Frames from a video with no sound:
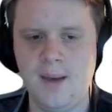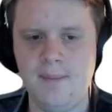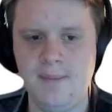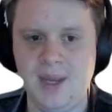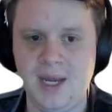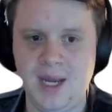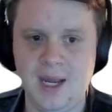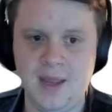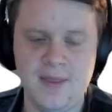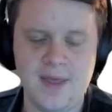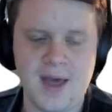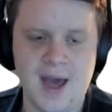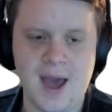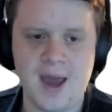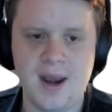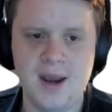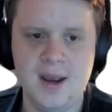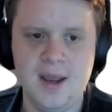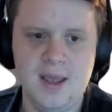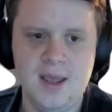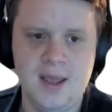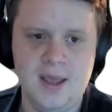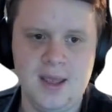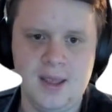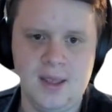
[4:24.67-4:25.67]
meaning
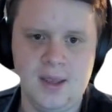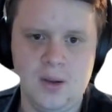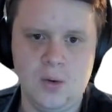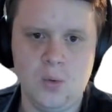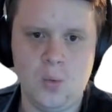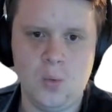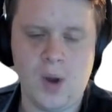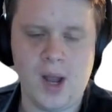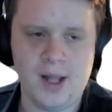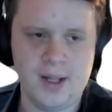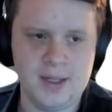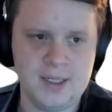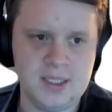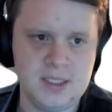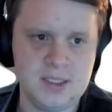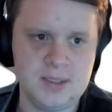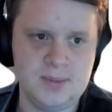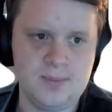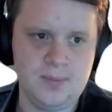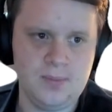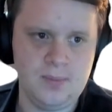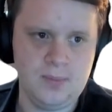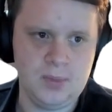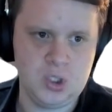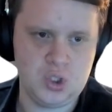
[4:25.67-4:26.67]
that while
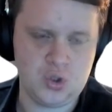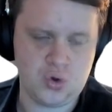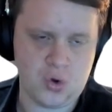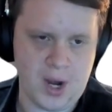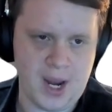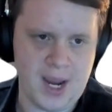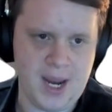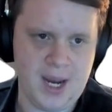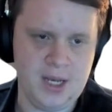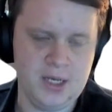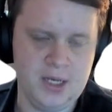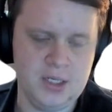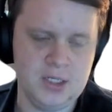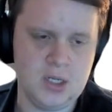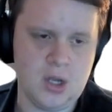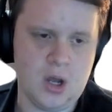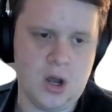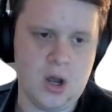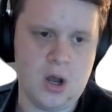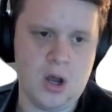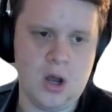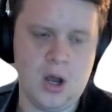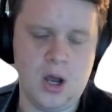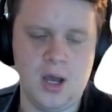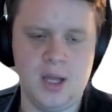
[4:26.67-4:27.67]
it's trained
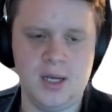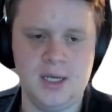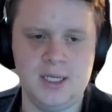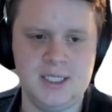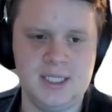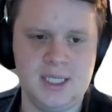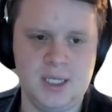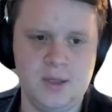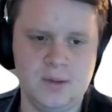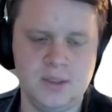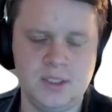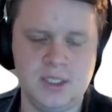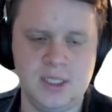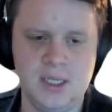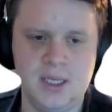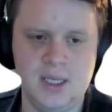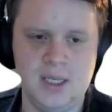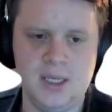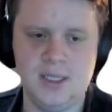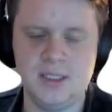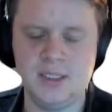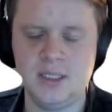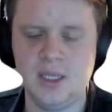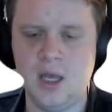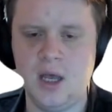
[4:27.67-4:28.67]
on
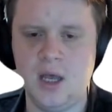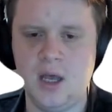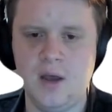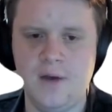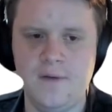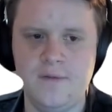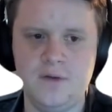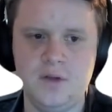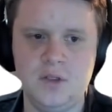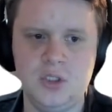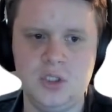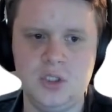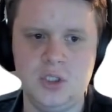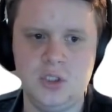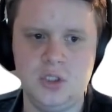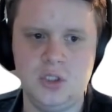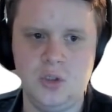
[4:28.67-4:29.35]
sequences of